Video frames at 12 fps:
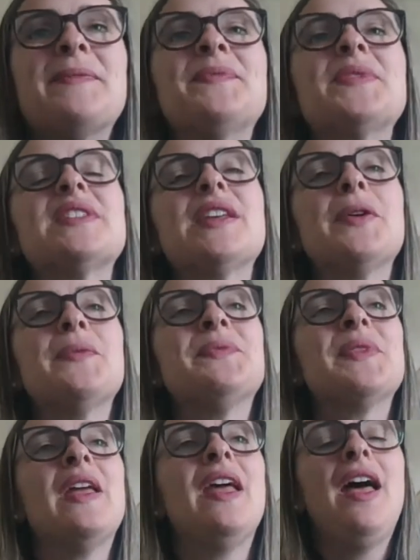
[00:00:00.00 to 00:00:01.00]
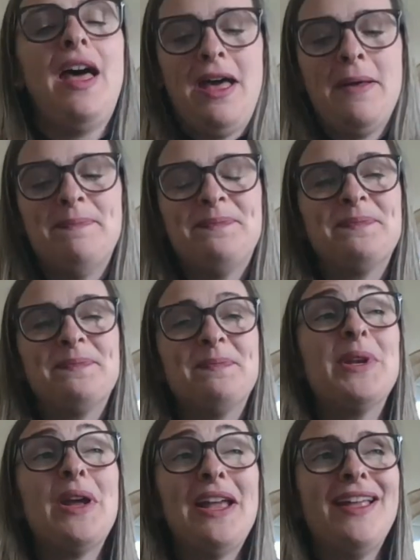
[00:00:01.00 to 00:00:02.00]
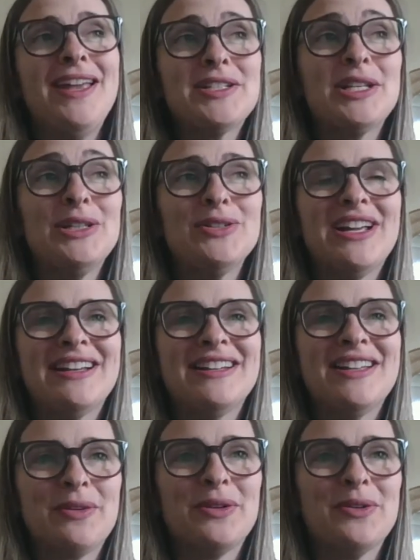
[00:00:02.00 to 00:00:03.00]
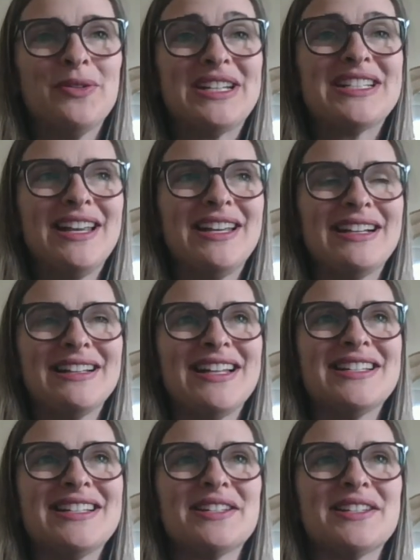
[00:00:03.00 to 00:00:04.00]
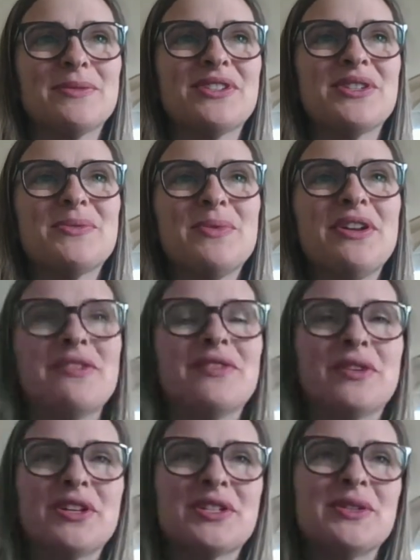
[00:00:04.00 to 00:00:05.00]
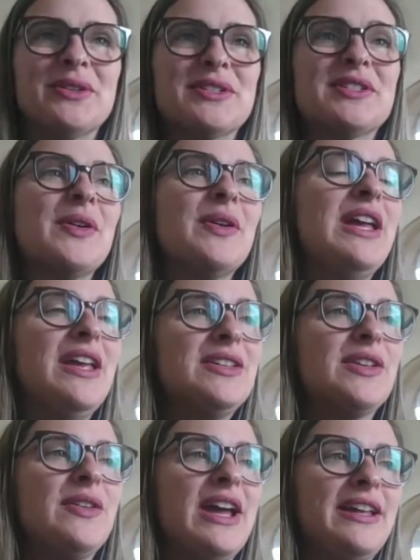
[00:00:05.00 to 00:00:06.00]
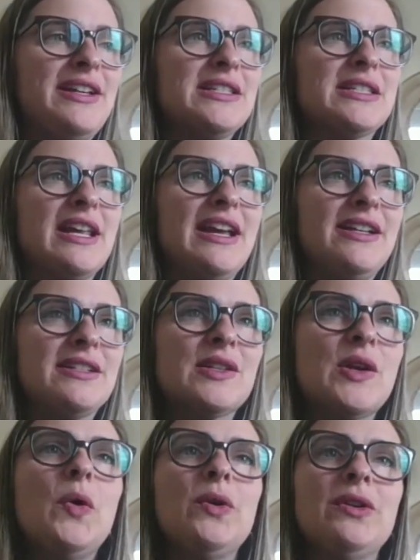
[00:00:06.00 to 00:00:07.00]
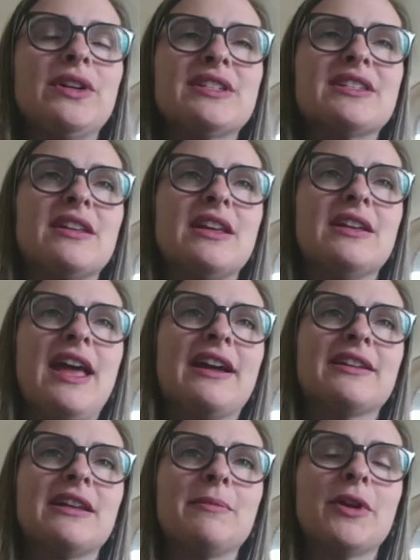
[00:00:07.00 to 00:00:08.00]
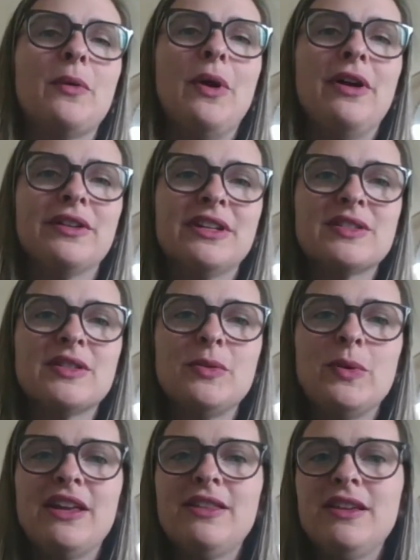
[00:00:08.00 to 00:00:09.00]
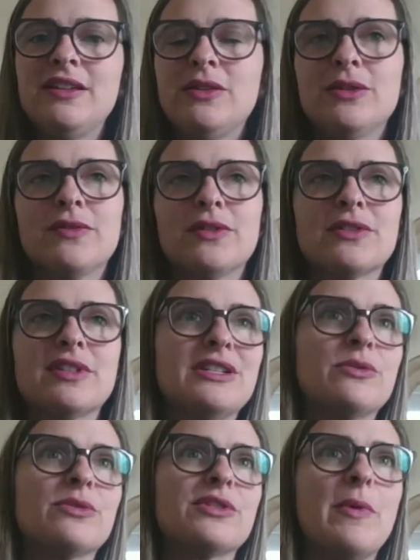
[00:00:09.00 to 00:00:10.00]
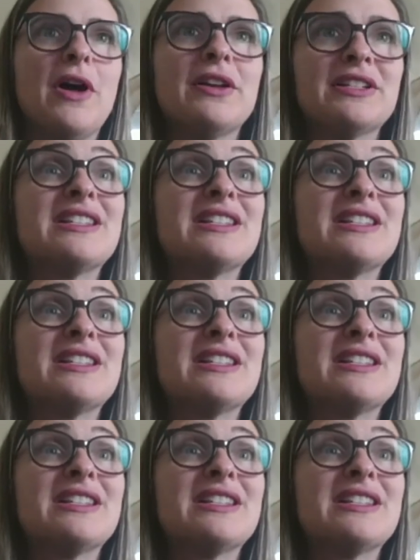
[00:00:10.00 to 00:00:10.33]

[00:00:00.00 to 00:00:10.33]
So, but I like to look at it through exciting lenses, which is what I'll focus on. So at its core, academic quality is the way that universities respond to